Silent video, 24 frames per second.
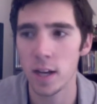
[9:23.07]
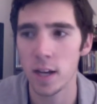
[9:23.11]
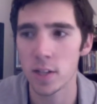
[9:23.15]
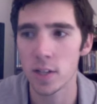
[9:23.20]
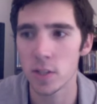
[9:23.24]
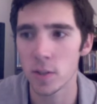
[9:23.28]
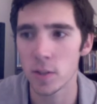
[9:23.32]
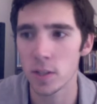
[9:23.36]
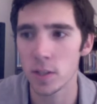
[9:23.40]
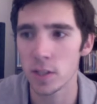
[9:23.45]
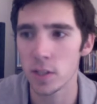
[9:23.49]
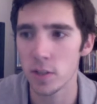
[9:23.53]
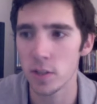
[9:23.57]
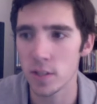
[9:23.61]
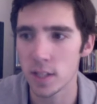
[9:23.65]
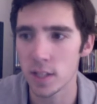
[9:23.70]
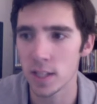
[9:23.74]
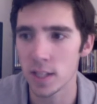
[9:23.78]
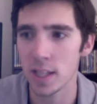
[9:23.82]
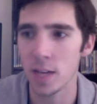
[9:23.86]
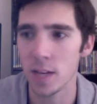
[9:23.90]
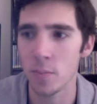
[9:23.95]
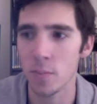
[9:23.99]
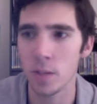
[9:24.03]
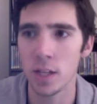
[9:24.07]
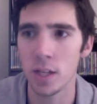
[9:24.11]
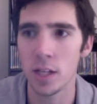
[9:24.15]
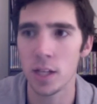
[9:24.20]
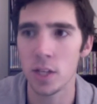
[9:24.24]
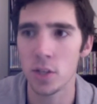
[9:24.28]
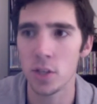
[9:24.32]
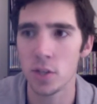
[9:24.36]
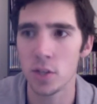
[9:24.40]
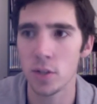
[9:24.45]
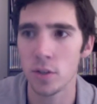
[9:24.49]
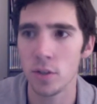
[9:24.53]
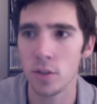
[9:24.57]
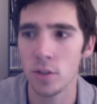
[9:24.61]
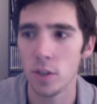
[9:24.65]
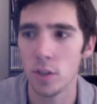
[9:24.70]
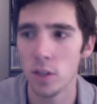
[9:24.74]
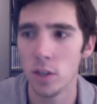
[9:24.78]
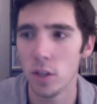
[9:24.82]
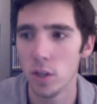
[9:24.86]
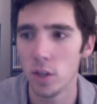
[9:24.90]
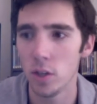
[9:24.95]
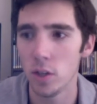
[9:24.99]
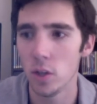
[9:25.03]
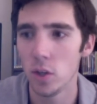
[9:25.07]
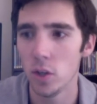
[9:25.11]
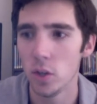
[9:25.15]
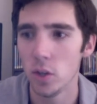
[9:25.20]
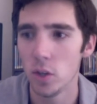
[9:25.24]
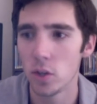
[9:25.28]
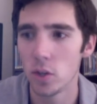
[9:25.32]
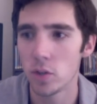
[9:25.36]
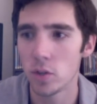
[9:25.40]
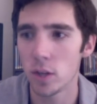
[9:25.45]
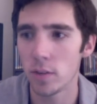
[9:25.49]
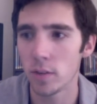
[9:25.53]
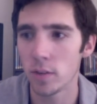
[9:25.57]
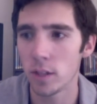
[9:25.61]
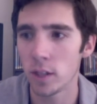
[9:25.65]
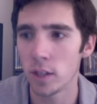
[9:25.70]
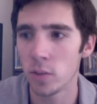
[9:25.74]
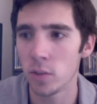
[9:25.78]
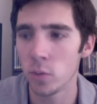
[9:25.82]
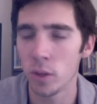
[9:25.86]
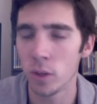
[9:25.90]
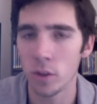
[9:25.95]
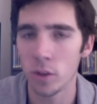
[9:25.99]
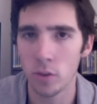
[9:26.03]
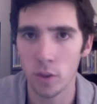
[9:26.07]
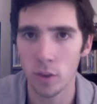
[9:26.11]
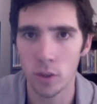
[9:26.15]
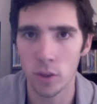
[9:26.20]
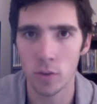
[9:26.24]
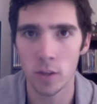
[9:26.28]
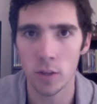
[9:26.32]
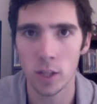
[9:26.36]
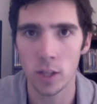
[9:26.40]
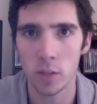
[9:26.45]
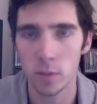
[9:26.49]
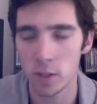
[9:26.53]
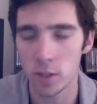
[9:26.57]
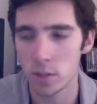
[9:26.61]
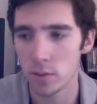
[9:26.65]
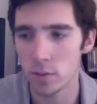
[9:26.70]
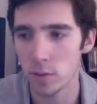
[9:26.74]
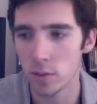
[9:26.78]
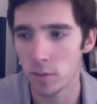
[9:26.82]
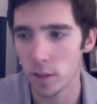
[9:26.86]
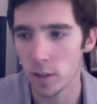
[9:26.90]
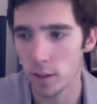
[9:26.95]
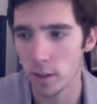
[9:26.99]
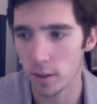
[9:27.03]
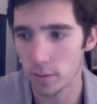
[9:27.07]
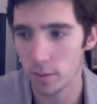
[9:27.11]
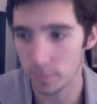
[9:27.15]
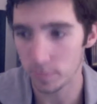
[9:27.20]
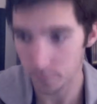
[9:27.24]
So I don't see that being an issue traveling with the 3 that we tour with